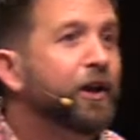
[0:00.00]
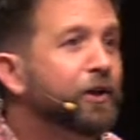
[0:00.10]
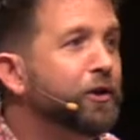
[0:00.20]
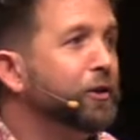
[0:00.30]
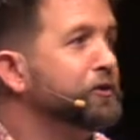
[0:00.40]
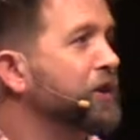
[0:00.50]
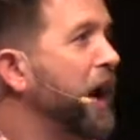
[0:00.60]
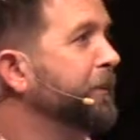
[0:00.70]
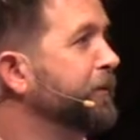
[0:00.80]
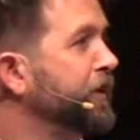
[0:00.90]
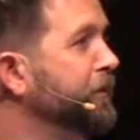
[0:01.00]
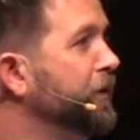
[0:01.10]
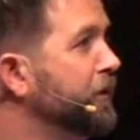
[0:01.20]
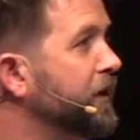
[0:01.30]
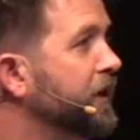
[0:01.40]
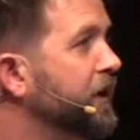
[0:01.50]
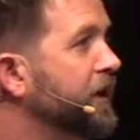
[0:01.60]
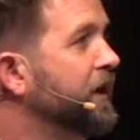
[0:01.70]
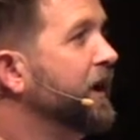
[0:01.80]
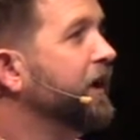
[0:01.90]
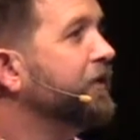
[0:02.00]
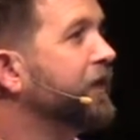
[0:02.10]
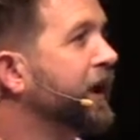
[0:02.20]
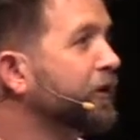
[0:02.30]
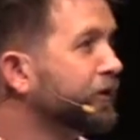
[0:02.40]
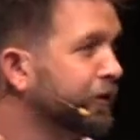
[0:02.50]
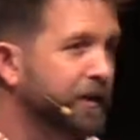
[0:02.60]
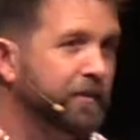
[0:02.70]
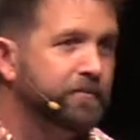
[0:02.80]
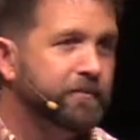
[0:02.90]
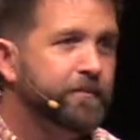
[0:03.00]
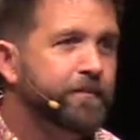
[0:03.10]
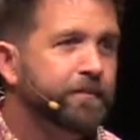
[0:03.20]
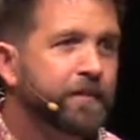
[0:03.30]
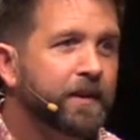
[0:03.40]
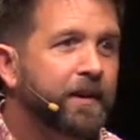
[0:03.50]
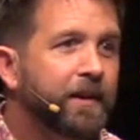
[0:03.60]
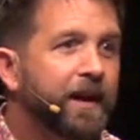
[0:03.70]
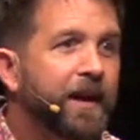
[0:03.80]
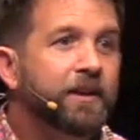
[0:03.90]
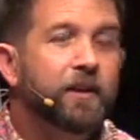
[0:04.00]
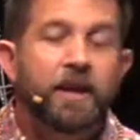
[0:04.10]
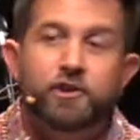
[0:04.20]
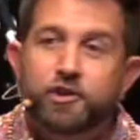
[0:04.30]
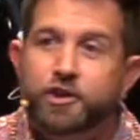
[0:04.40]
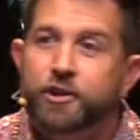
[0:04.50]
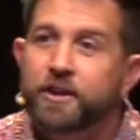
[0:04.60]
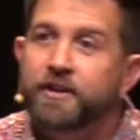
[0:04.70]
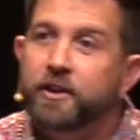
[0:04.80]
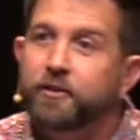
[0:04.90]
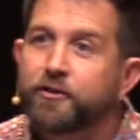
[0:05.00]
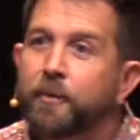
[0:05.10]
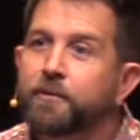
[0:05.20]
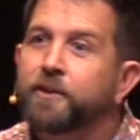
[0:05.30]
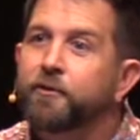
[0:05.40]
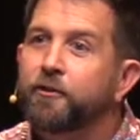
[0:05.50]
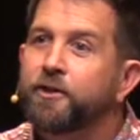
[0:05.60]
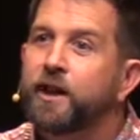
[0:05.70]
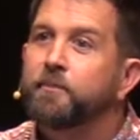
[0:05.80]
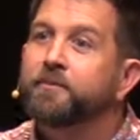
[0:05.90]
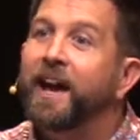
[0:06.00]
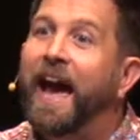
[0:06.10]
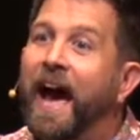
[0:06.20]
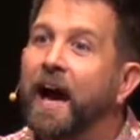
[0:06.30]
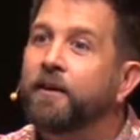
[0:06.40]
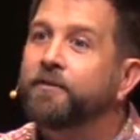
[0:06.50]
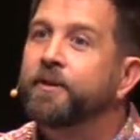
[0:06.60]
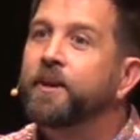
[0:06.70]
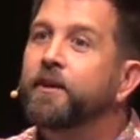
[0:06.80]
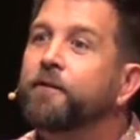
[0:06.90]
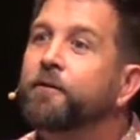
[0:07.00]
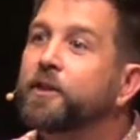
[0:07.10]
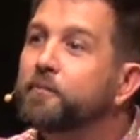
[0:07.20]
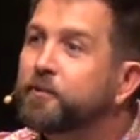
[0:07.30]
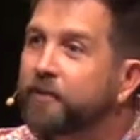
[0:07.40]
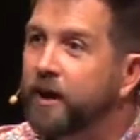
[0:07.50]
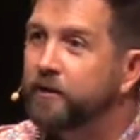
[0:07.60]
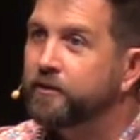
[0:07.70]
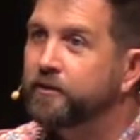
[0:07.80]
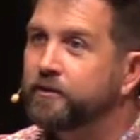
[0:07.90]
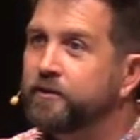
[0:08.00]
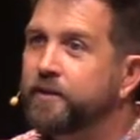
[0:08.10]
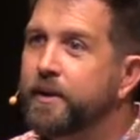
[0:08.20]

your job as a community is to care for them and to ensure that there's something for them to have for themselves.